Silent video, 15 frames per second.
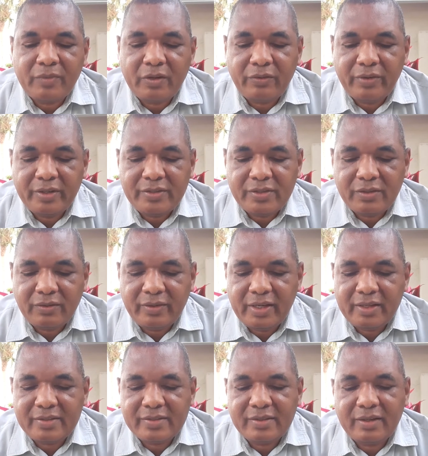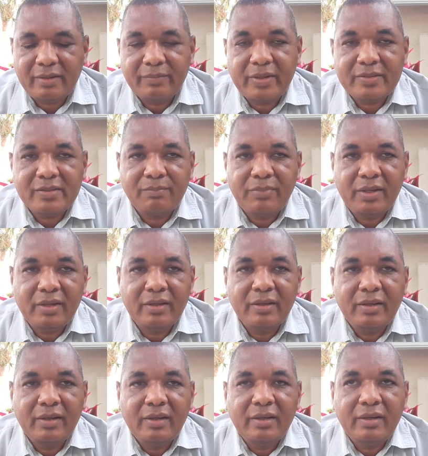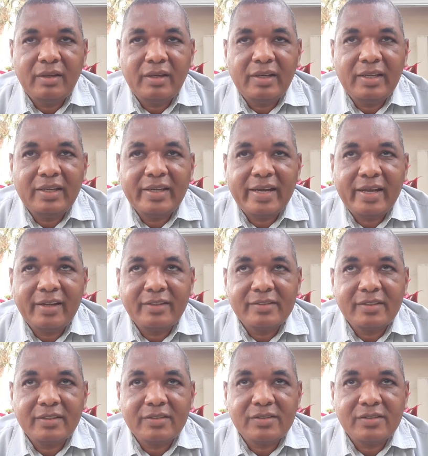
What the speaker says: All right, so that's a big illegality.